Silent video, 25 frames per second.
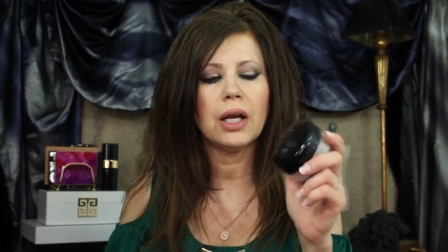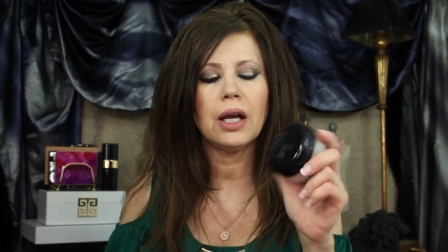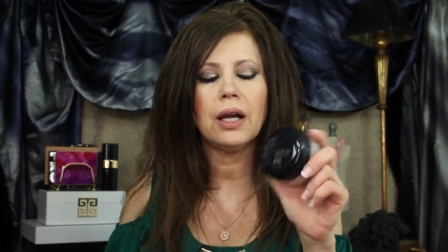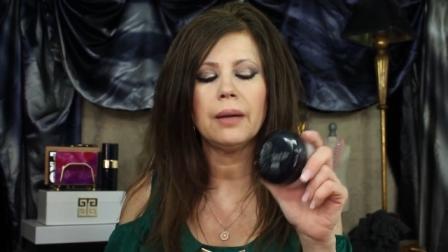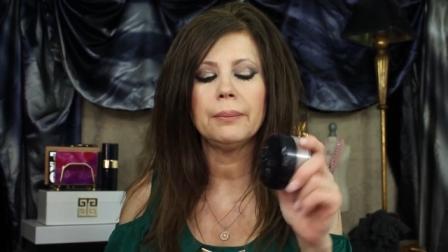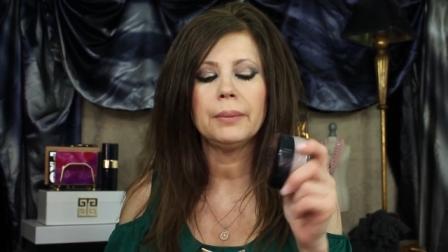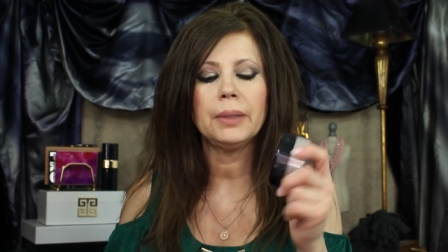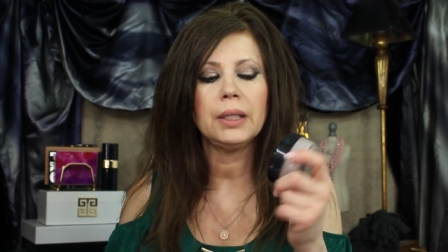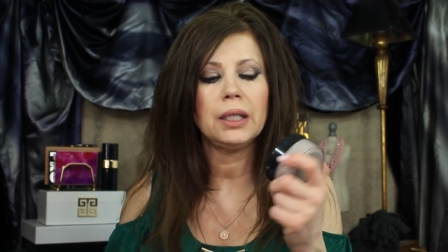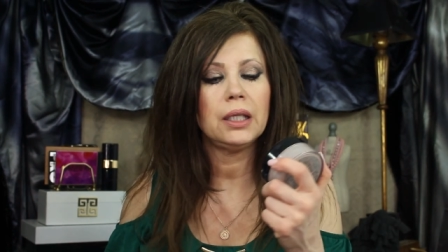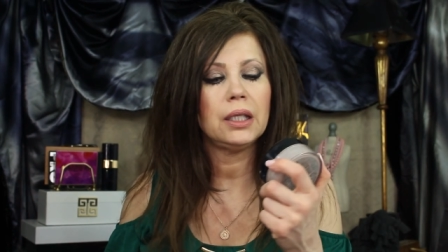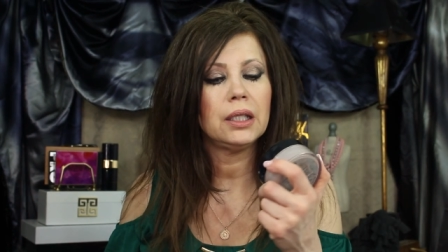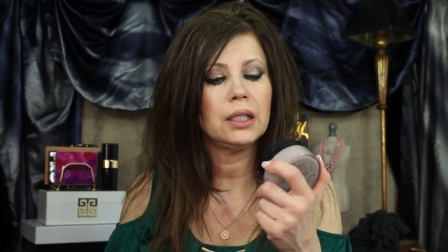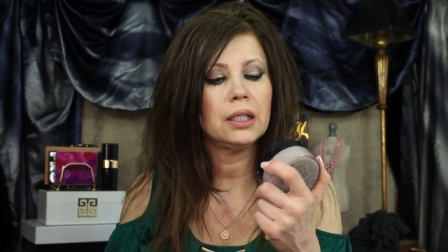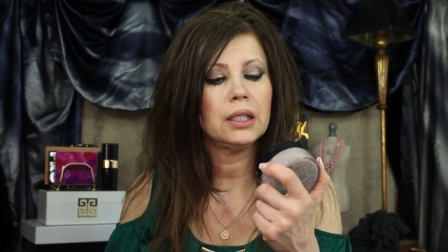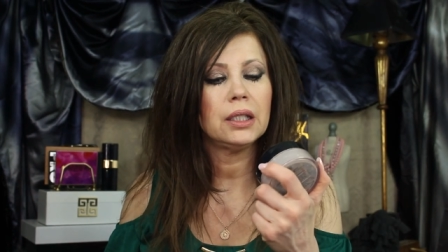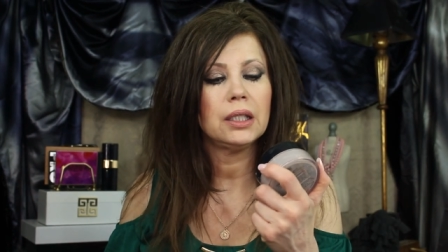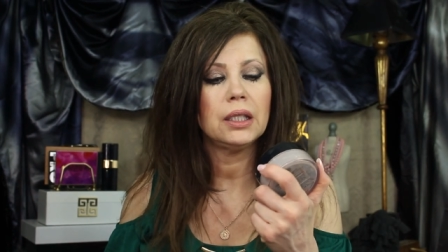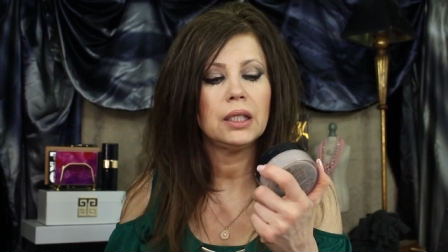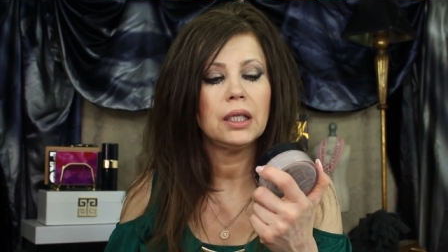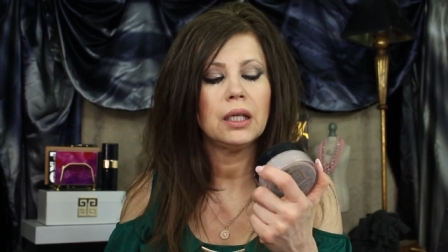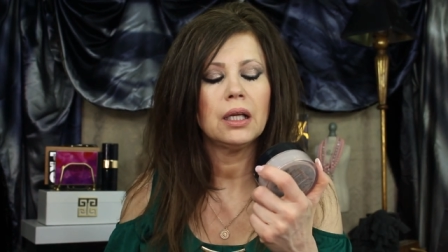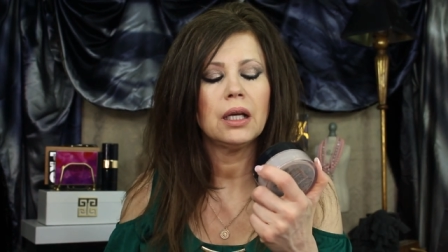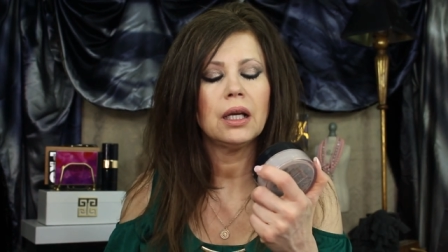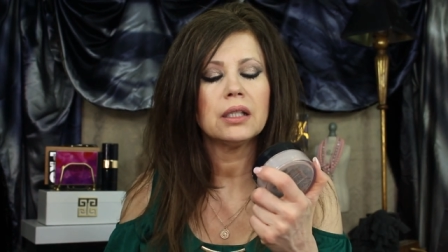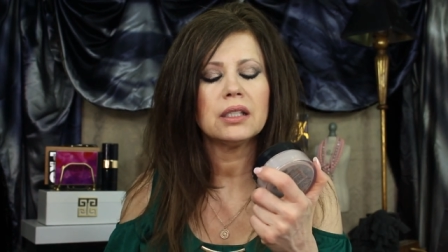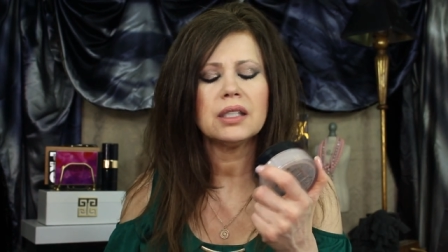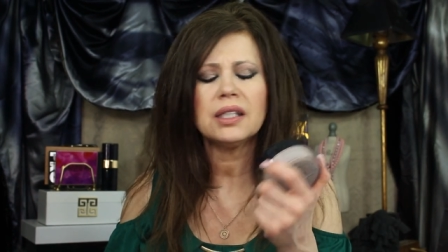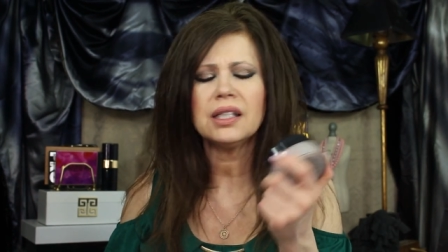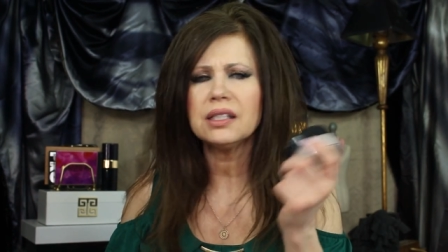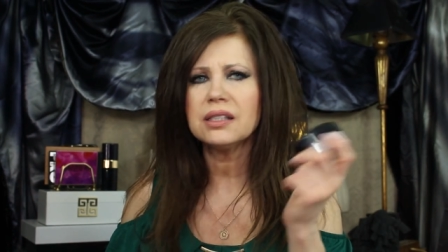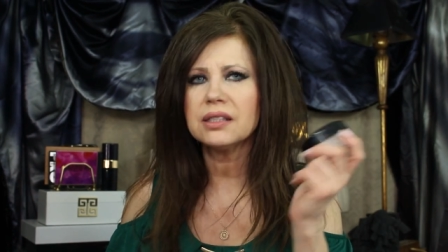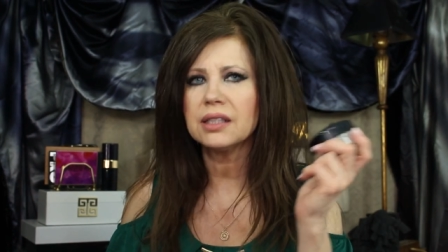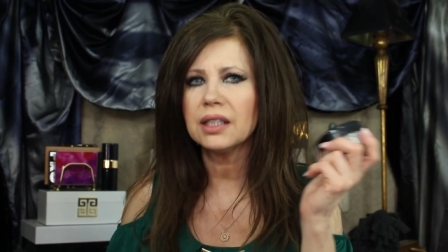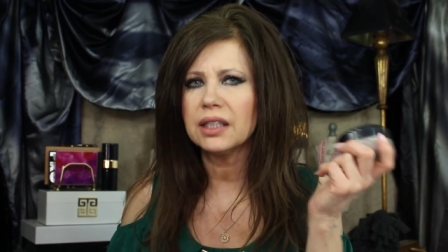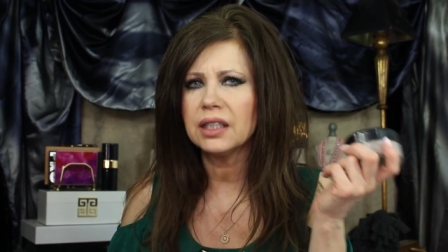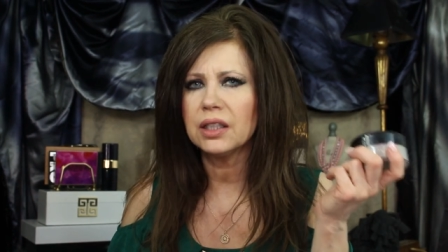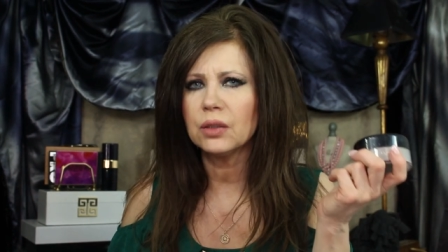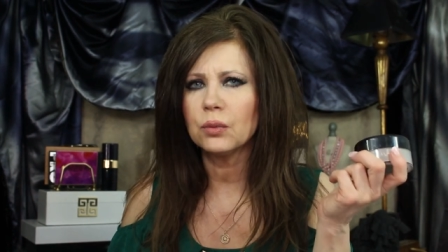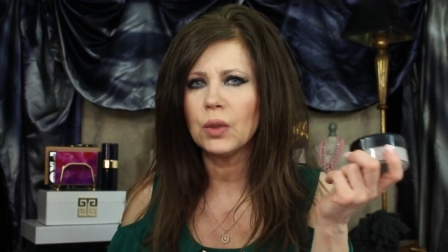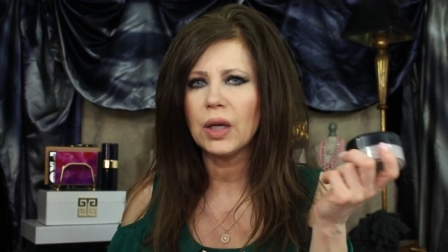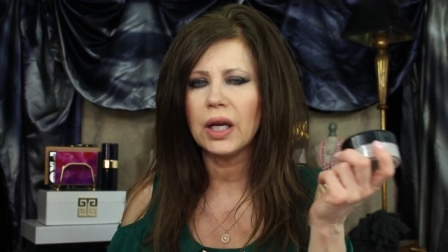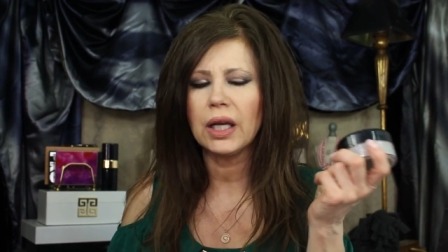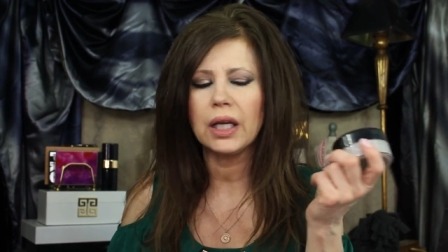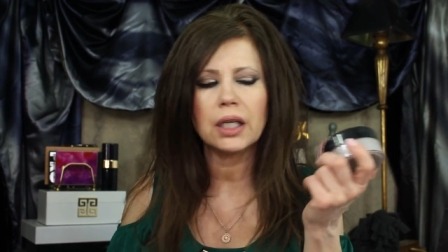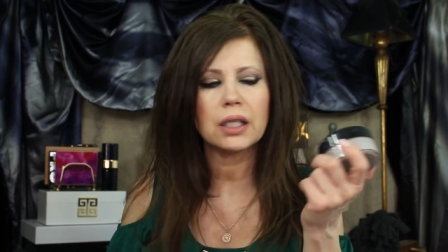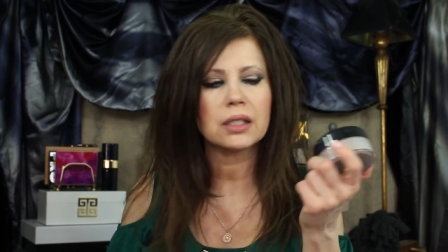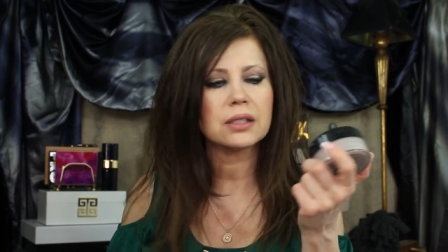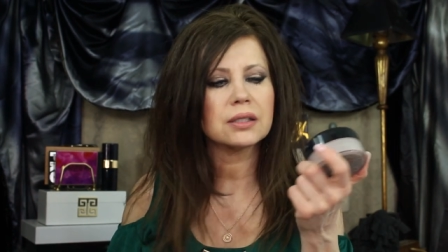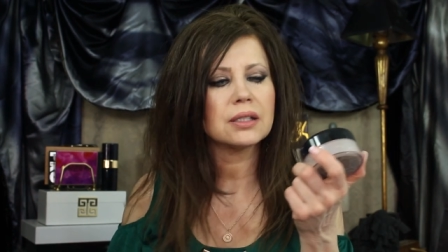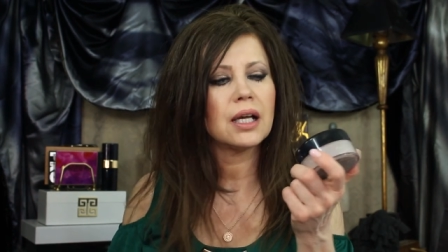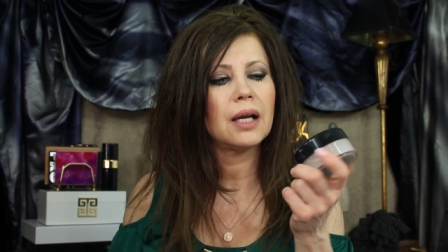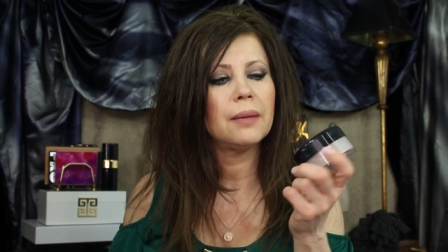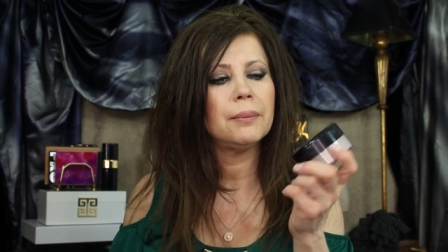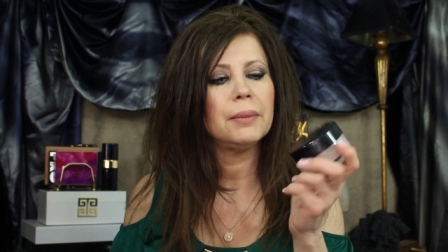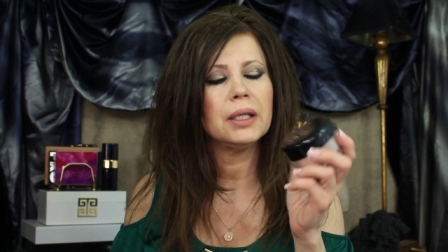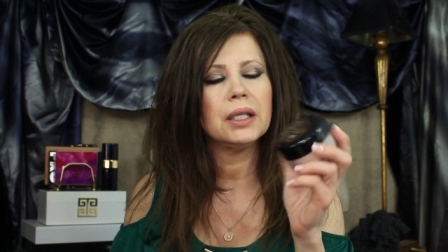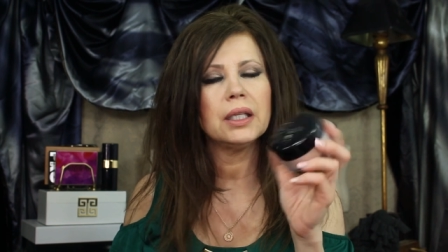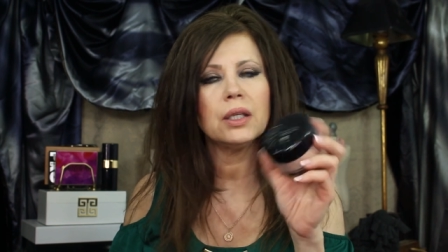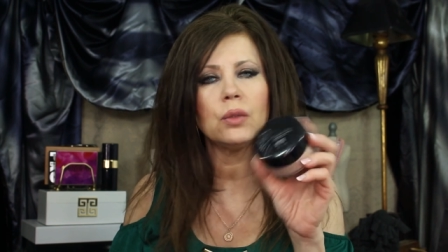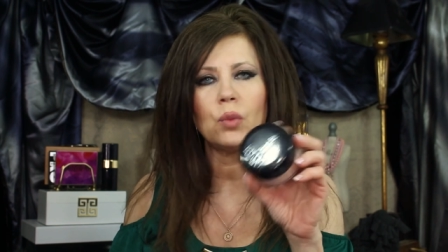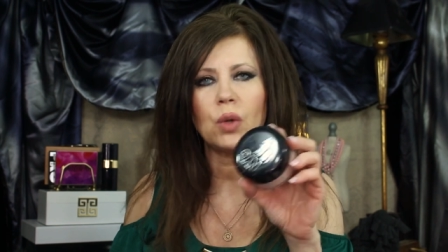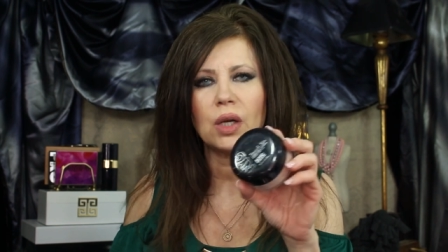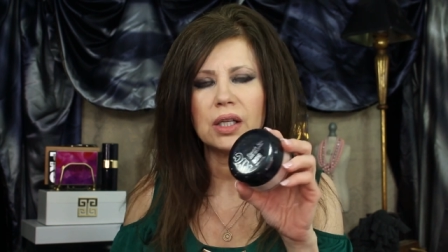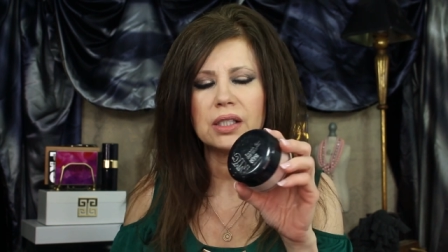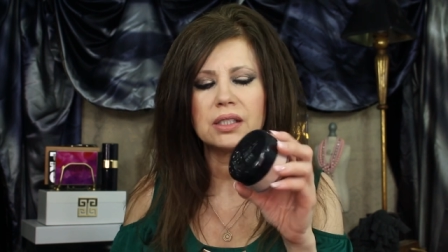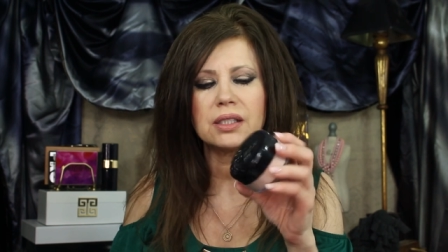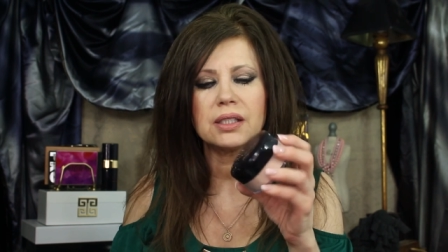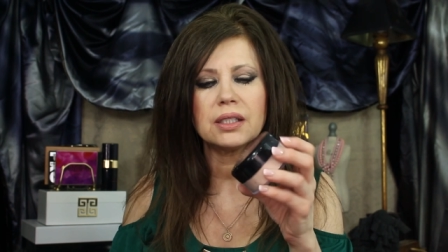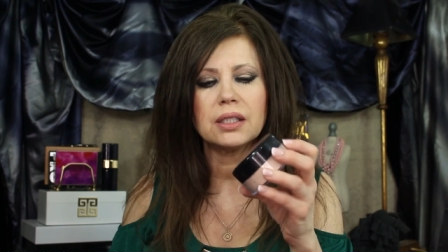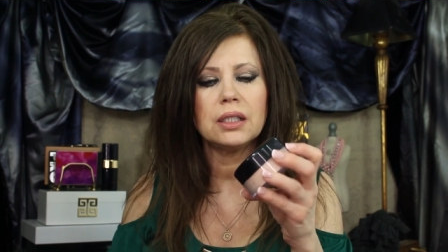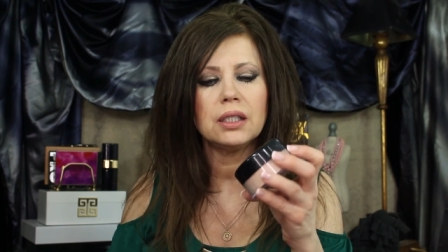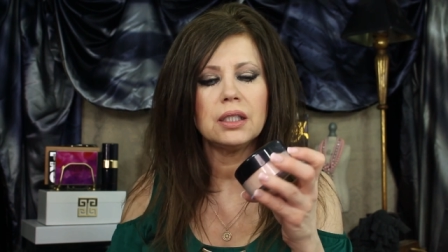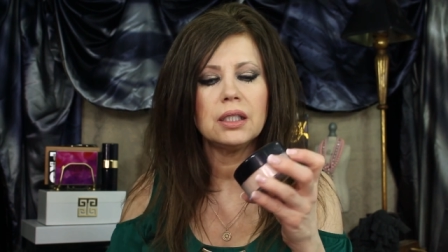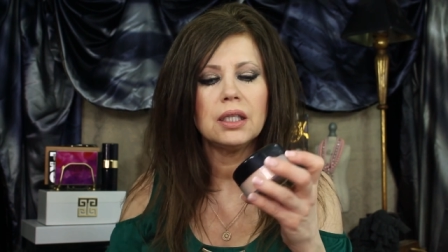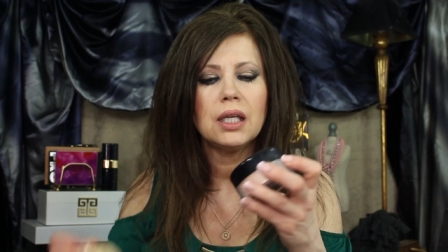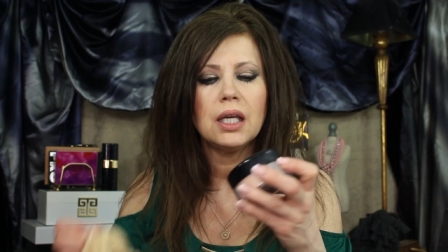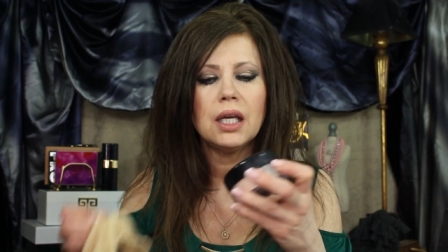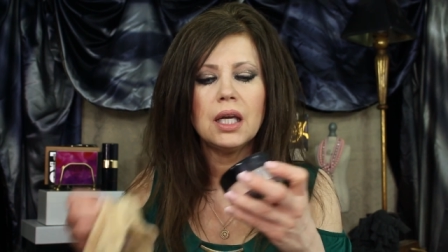I mean, did I say NYX? I meant NYC.